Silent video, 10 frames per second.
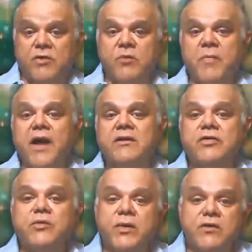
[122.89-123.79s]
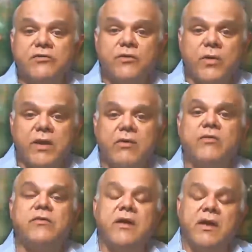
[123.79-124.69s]
look back to 3 or so
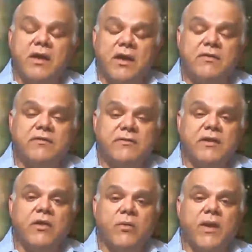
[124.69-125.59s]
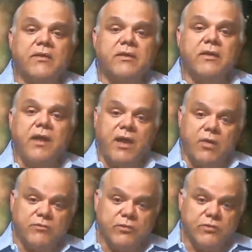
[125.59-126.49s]
years, and they said correct. I
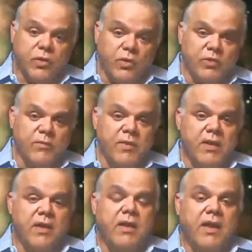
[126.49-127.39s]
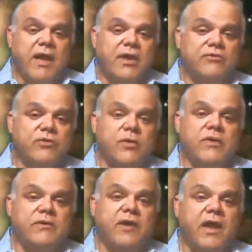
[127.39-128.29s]
also told them at a
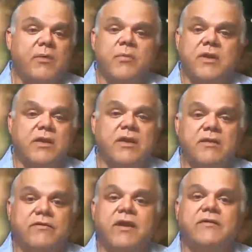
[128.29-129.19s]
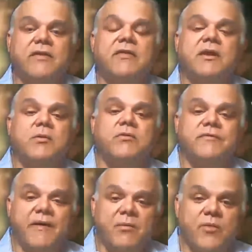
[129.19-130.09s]
certain time, in his case, I think it was
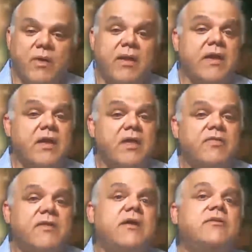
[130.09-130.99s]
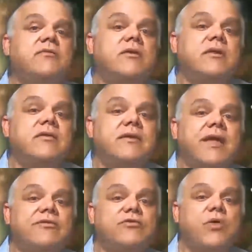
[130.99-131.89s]
February,
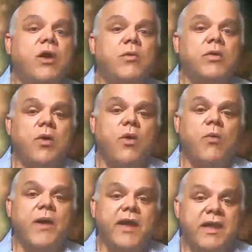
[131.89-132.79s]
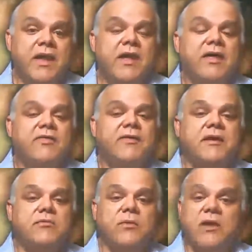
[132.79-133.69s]
that star will go away and
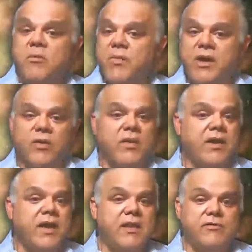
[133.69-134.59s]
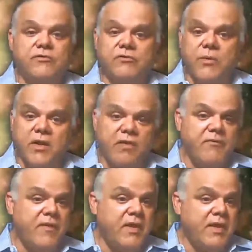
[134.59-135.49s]
things will get better. And sure
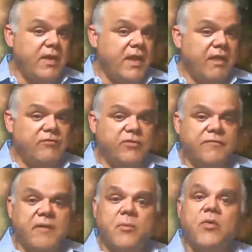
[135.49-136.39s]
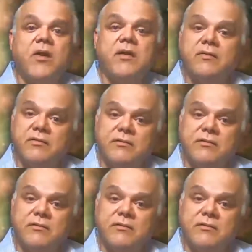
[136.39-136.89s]
enough, after February,